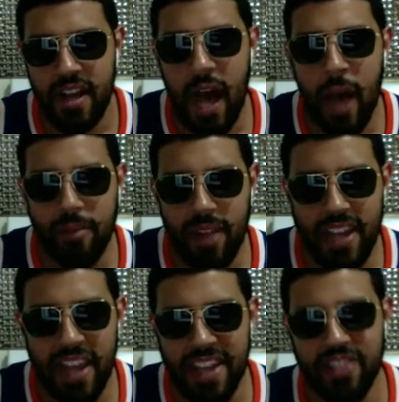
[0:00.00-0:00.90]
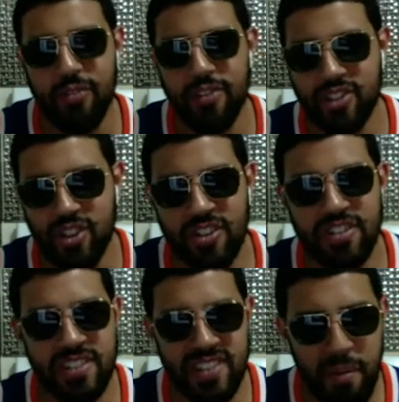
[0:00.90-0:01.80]
I'm yeah. glad, like, the returns
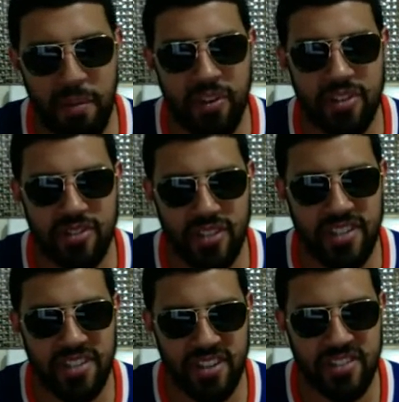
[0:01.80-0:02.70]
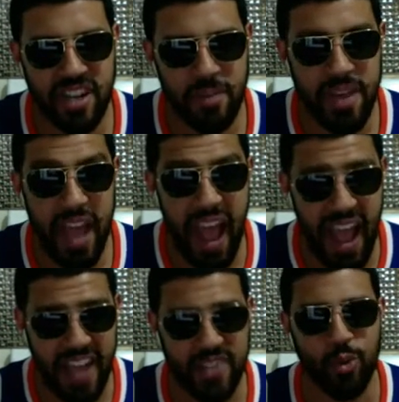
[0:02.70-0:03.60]
to Slammiversary this year is going to be
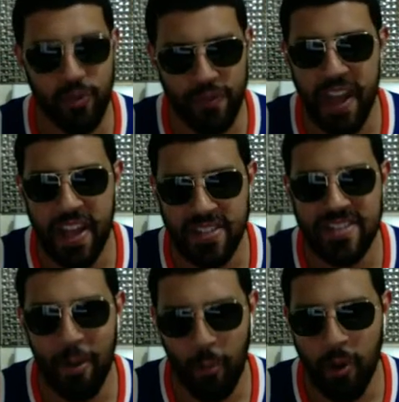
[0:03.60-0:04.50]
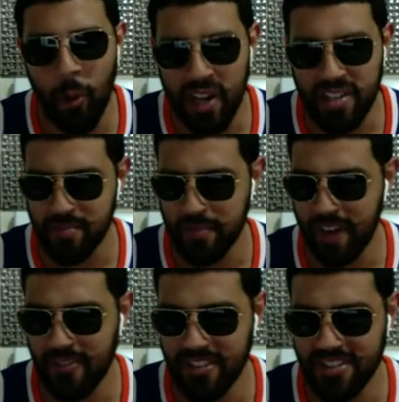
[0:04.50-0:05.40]
actual fans that want to watch Impact
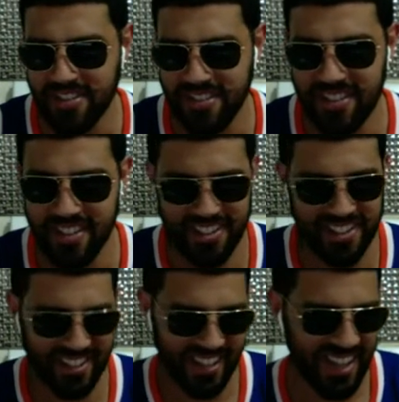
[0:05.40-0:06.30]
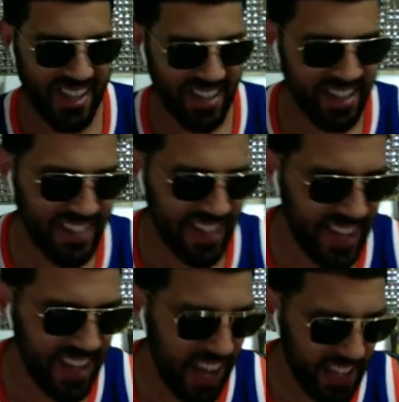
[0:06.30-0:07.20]
Wrestling. Right. Because I
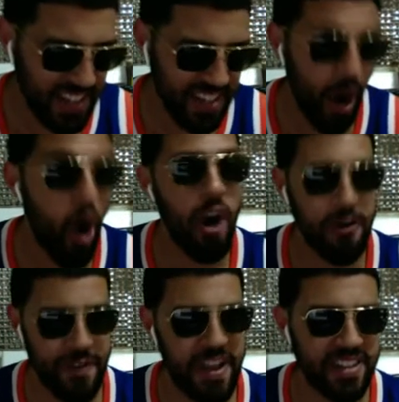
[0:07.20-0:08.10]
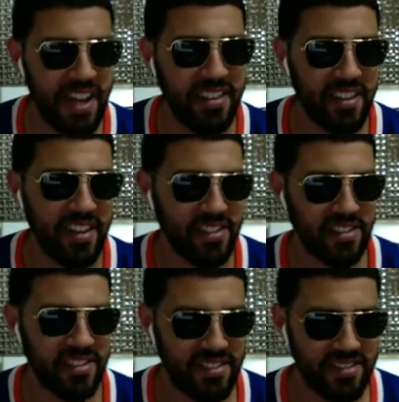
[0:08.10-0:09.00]
think I think there are fans out there. It's
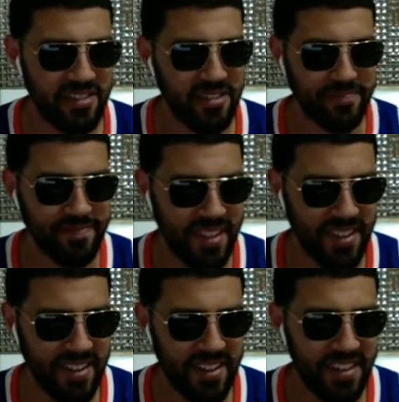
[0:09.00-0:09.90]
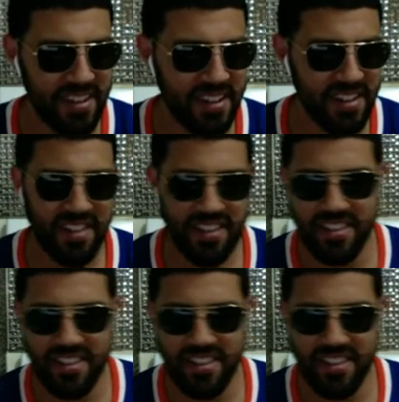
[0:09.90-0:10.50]
just... No, there definitely is, bro.